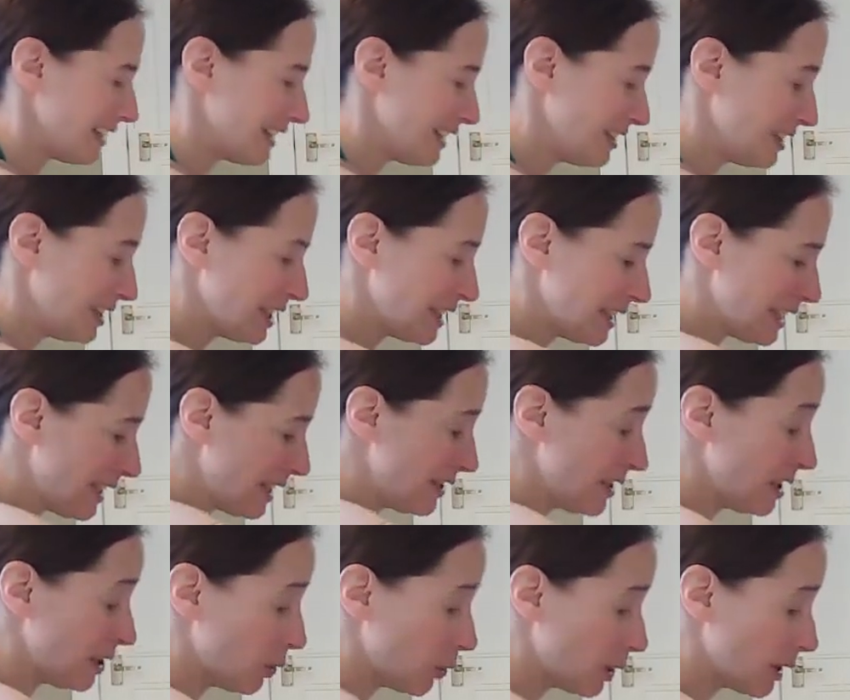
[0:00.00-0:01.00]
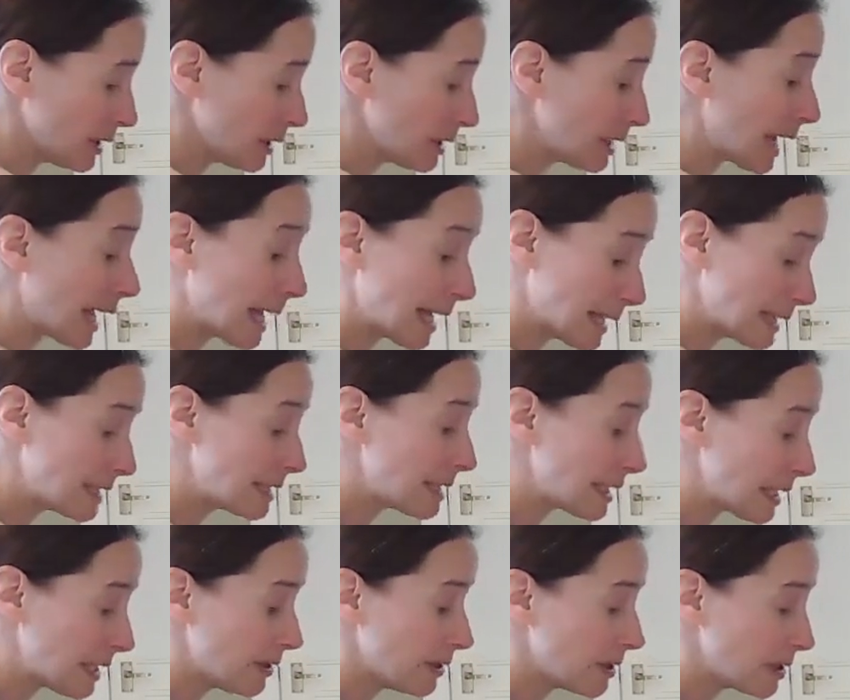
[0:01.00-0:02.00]
in the oil and
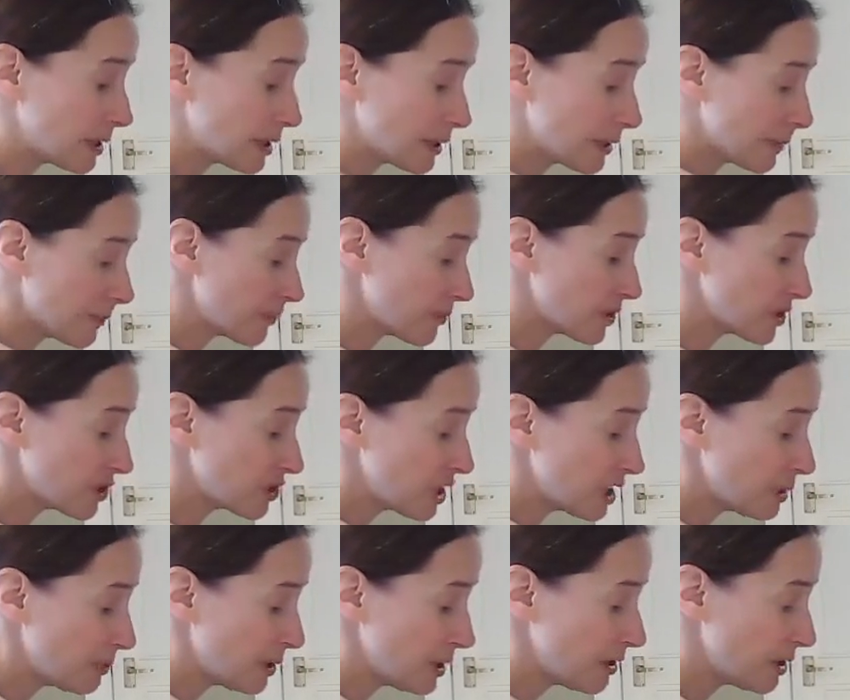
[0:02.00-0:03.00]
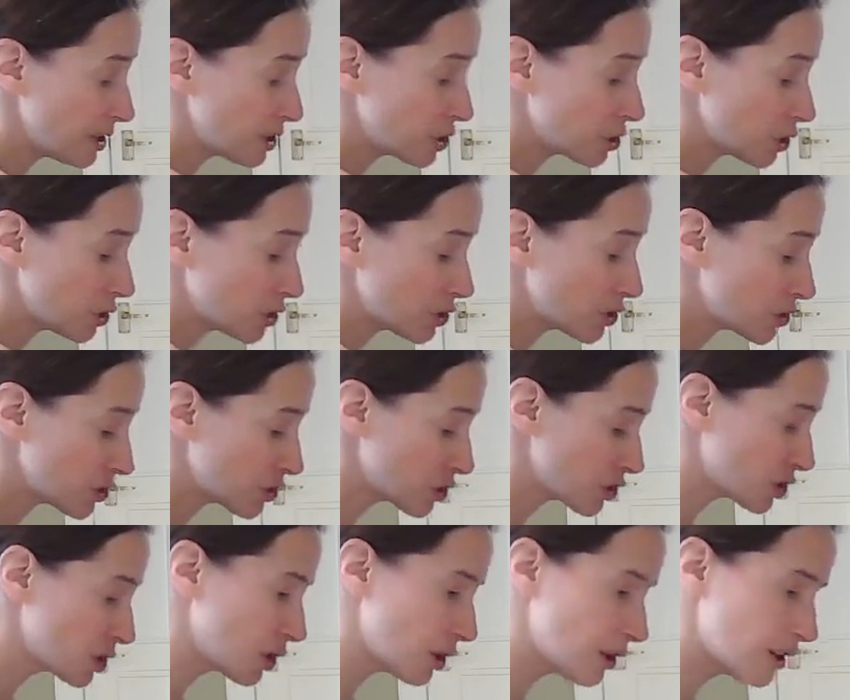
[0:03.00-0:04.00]
in the cinnamon that should
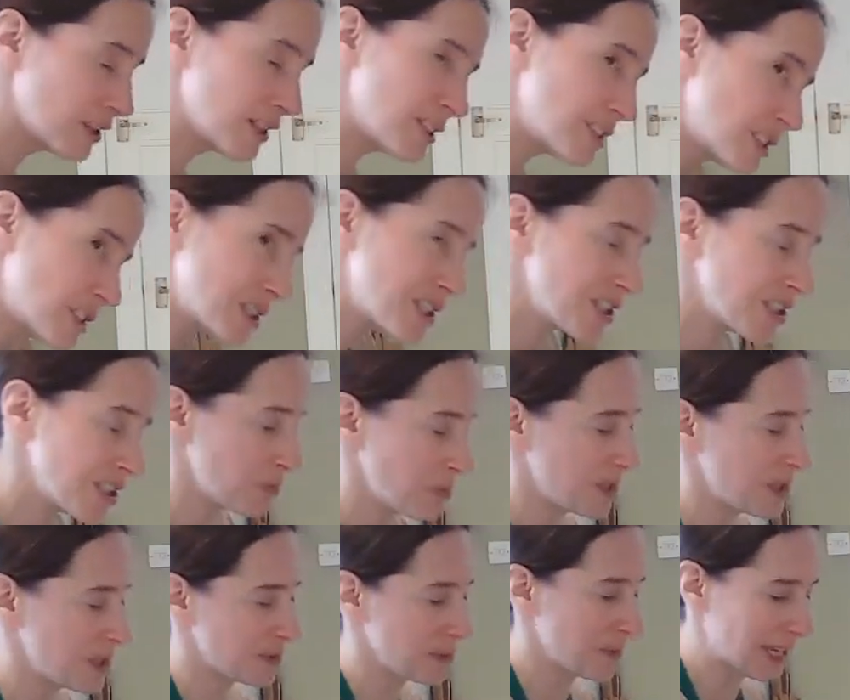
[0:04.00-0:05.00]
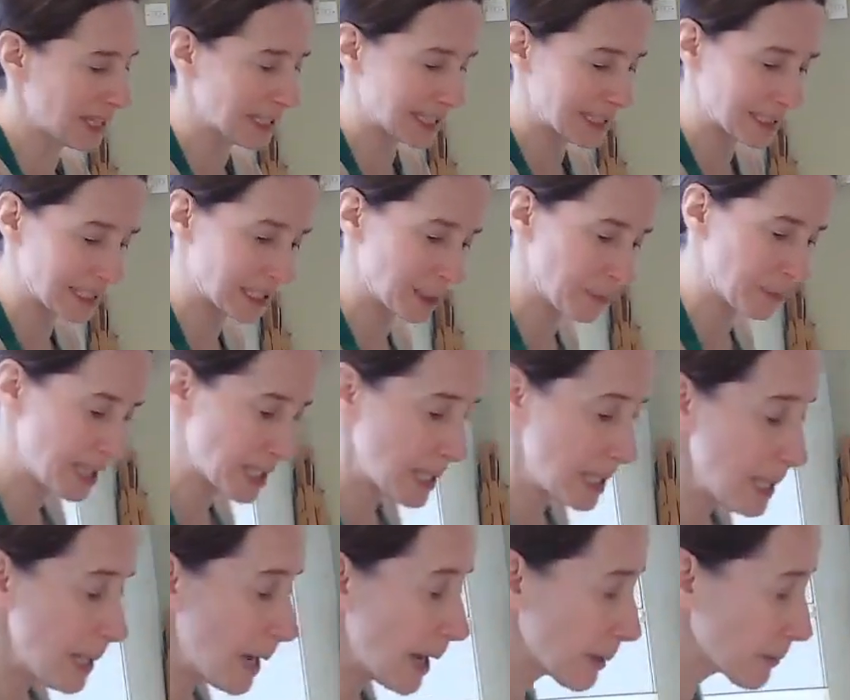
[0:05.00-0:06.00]
start to just be smelling a little bit.
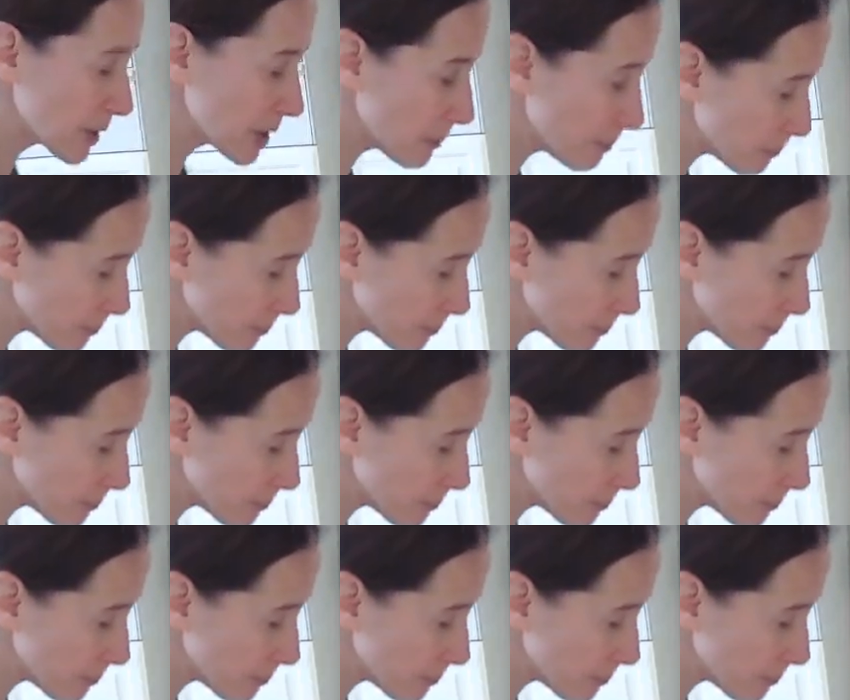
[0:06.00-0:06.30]
I'm going